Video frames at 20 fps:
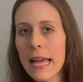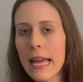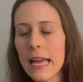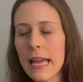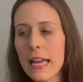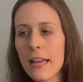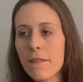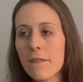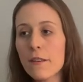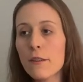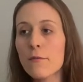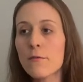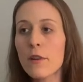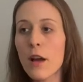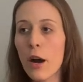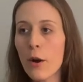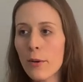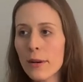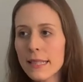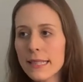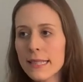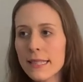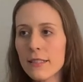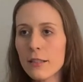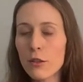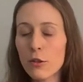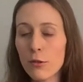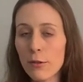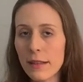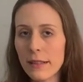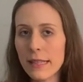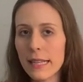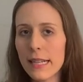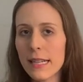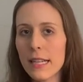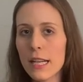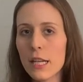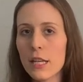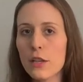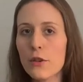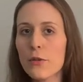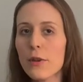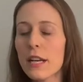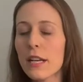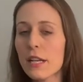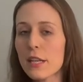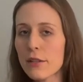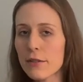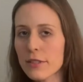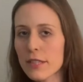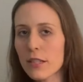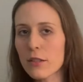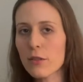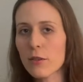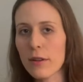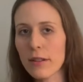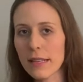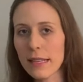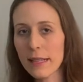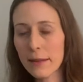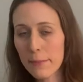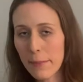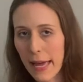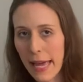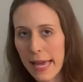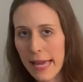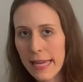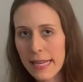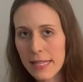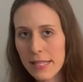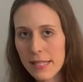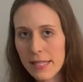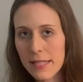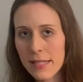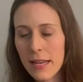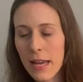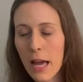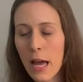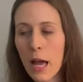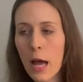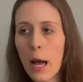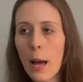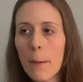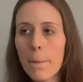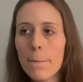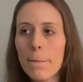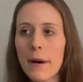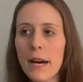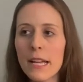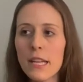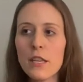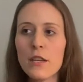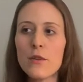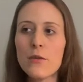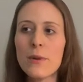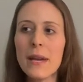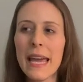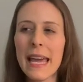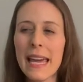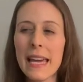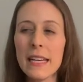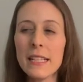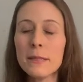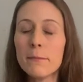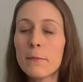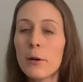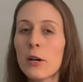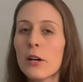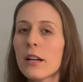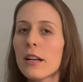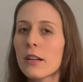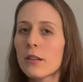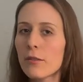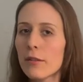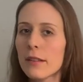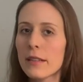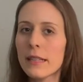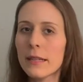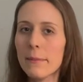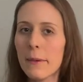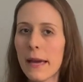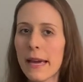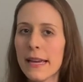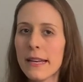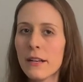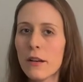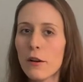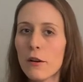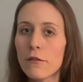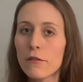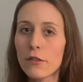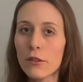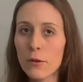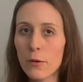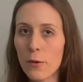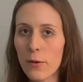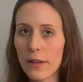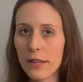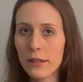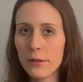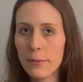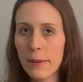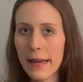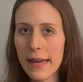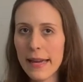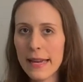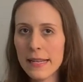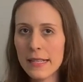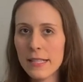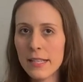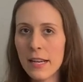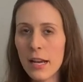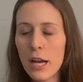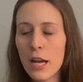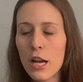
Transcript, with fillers: if you know it's acrylic, you can use acrylic paint, but you can't put acrylic paint over oil paint.